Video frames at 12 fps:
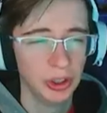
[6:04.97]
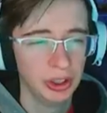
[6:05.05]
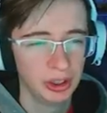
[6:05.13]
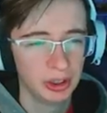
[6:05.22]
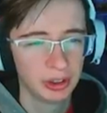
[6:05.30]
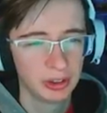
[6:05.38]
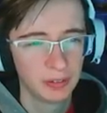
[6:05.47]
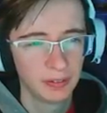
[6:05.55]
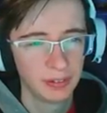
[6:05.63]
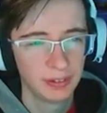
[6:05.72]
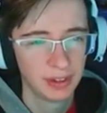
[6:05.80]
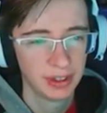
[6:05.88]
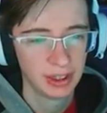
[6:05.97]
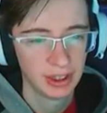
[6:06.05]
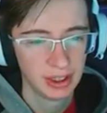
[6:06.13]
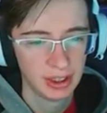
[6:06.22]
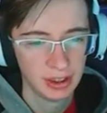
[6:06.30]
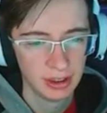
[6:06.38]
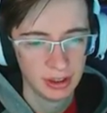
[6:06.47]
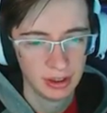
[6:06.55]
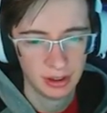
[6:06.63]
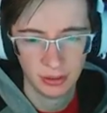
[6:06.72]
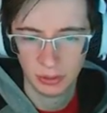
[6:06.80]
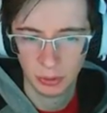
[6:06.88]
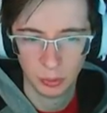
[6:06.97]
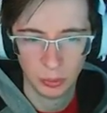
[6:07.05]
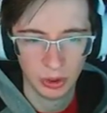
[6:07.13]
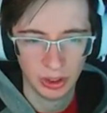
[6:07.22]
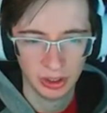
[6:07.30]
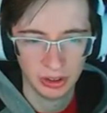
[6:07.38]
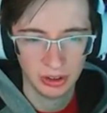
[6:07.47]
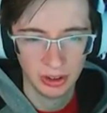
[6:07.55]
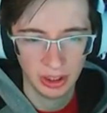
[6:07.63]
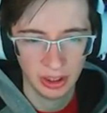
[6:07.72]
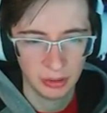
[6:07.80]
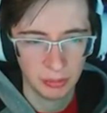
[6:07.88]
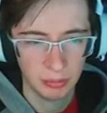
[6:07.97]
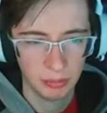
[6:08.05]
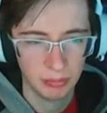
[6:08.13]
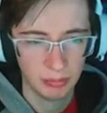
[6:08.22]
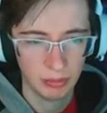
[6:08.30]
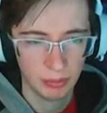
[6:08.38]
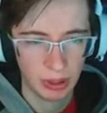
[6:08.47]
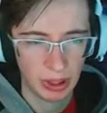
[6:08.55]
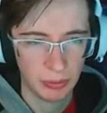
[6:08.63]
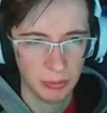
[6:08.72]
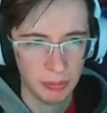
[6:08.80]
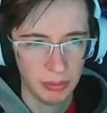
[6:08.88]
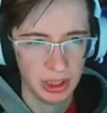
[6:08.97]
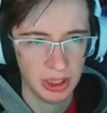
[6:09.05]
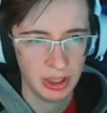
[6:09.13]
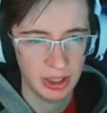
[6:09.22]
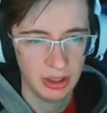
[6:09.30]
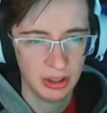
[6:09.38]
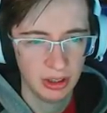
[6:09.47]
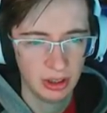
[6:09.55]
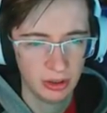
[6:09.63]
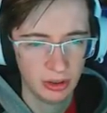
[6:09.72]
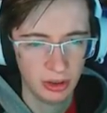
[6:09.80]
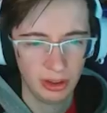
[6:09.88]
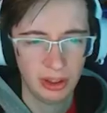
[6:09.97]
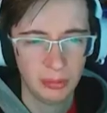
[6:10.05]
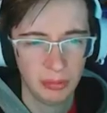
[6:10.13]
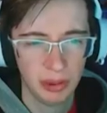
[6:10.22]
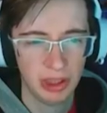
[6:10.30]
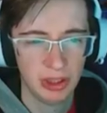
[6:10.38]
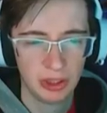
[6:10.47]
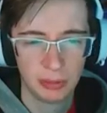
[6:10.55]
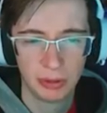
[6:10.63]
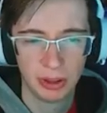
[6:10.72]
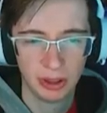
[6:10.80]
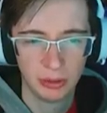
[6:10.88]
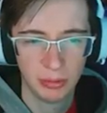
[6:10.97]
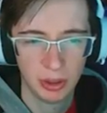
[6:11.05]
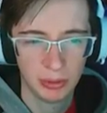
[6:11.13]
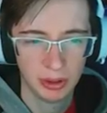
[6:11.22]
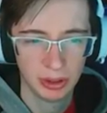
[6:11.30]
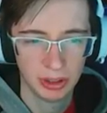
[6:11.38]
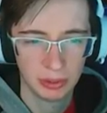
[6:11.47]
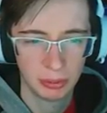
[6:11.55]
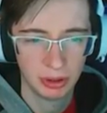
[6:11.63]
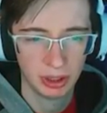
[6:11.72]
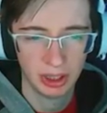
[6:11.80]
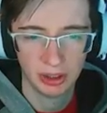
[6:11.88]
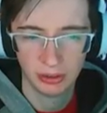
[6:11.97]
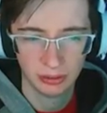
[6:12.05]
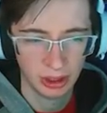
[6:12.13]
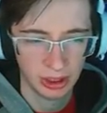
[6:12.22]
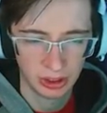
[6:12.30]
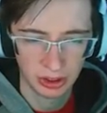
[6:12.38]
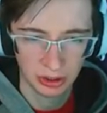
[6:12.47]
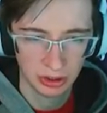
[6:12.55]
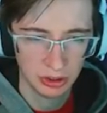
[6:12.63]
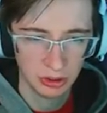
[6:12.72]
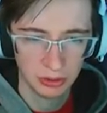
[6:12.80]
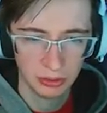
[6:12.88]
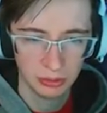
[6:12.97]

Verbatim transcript: here. We're what, like about mid, early to mid spring, maybe late spring. I don't actually know